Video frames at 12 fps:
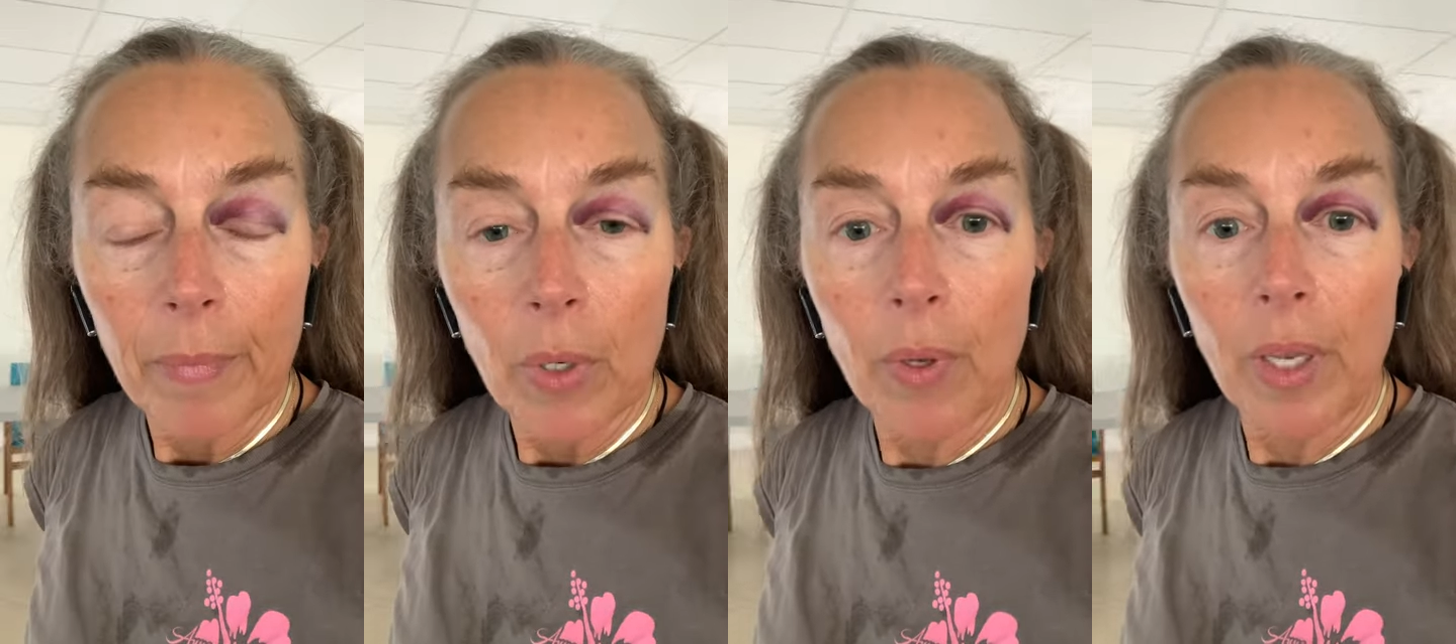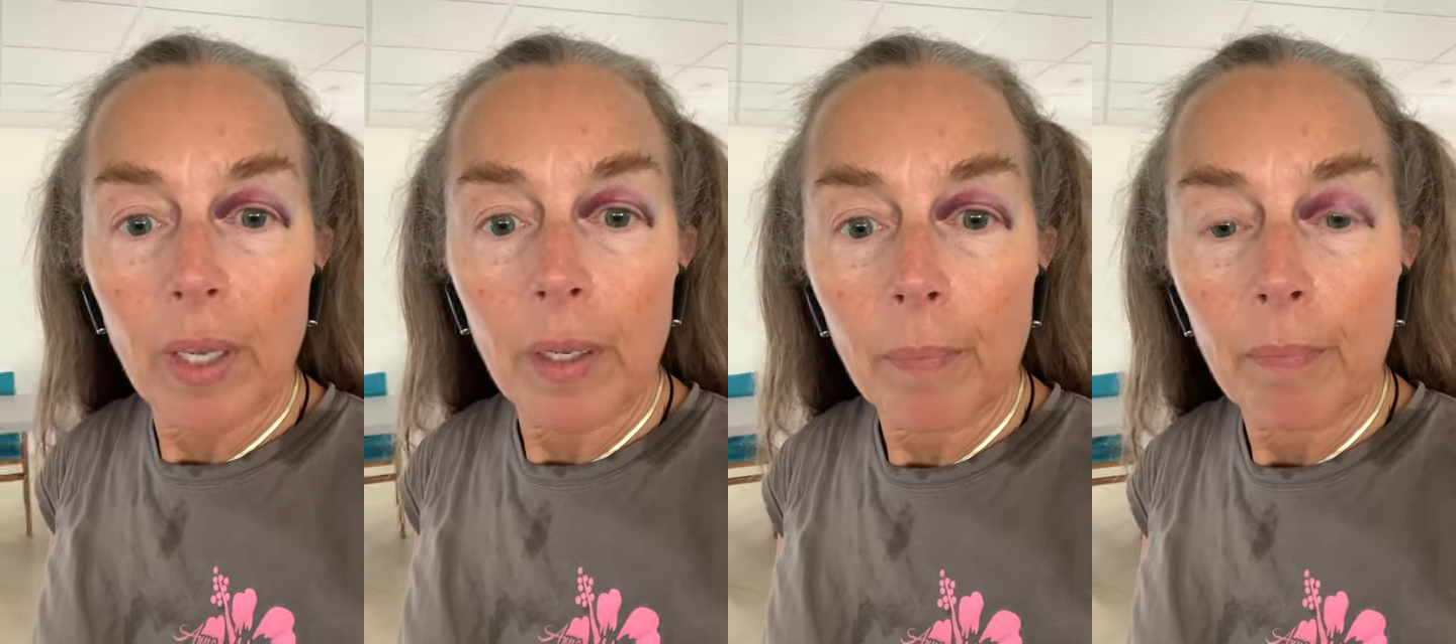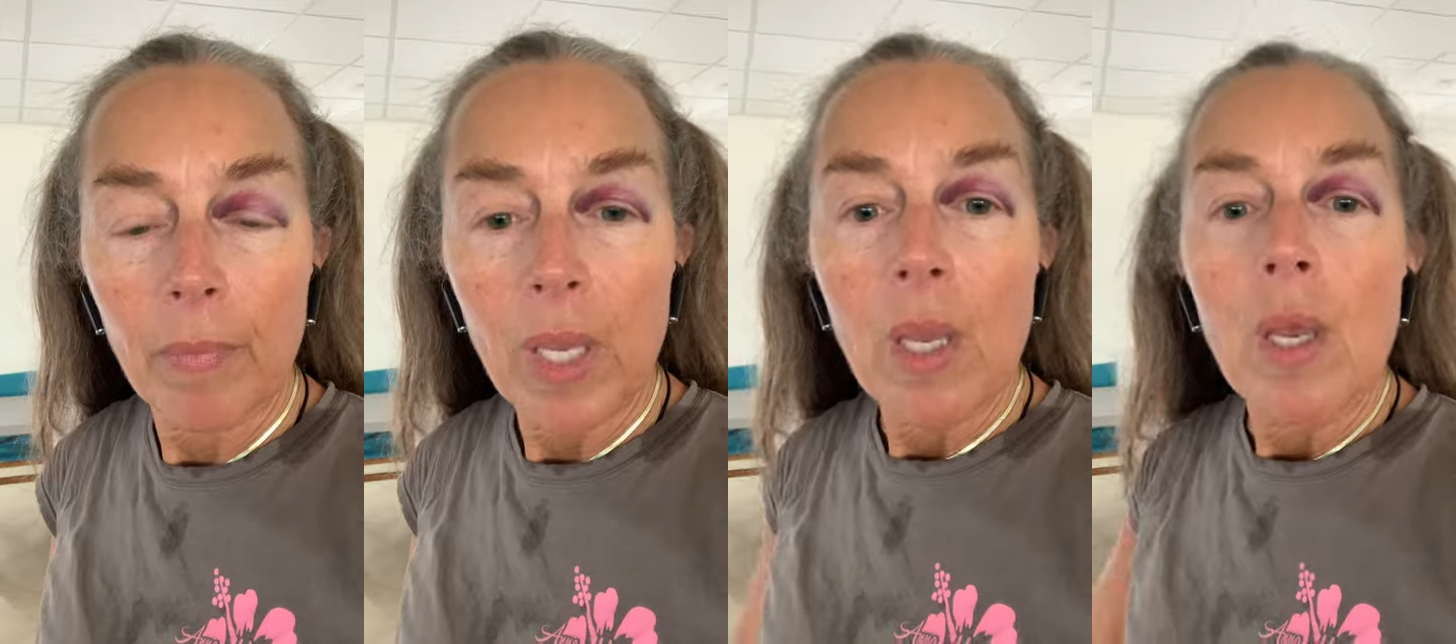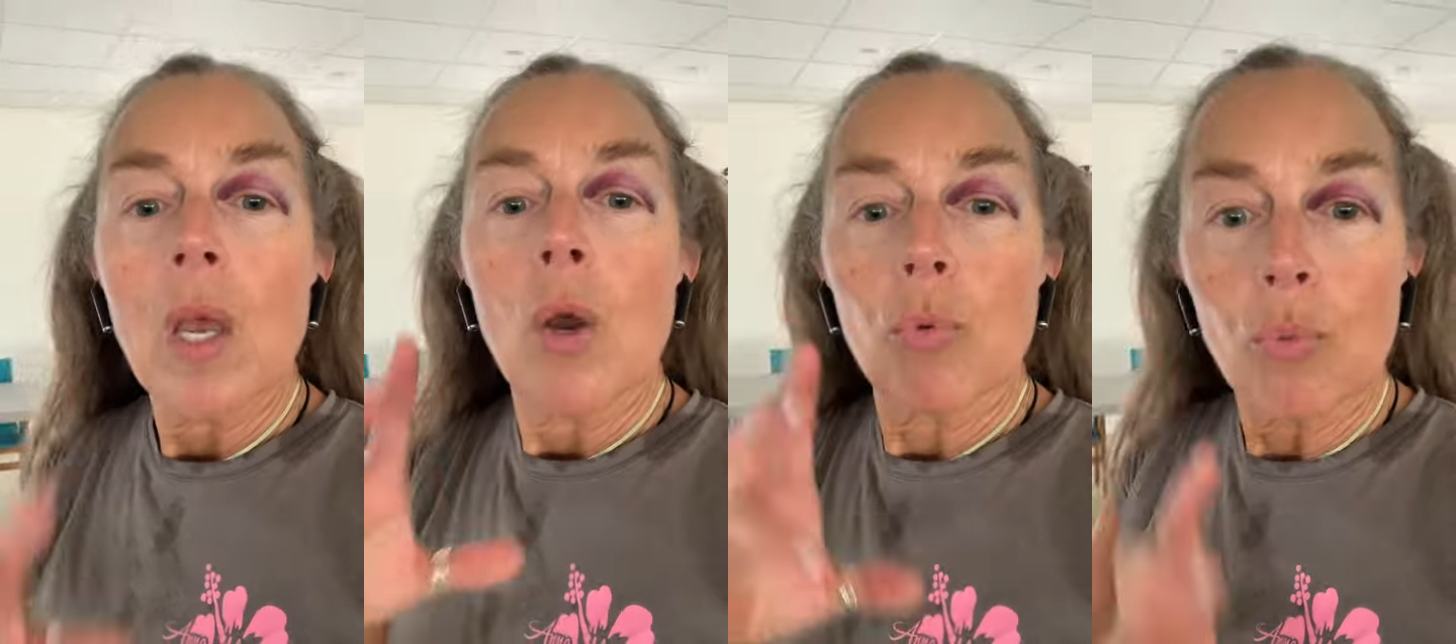okay?
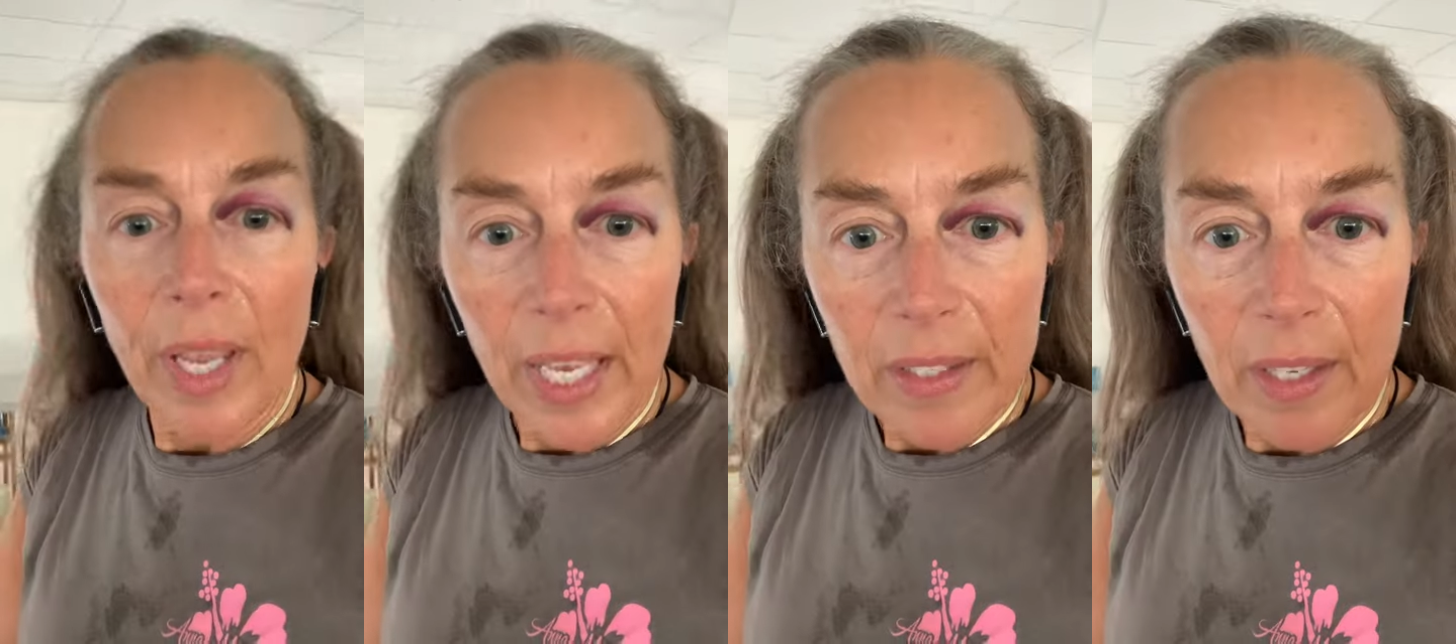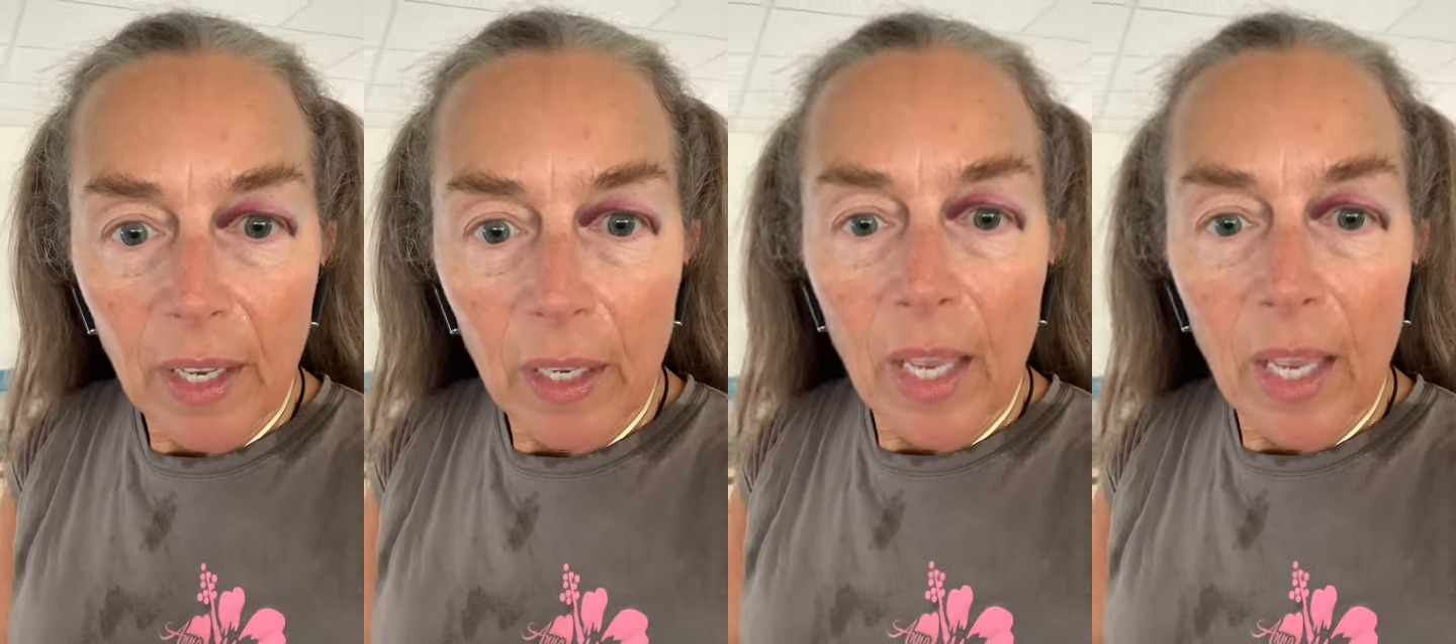ranting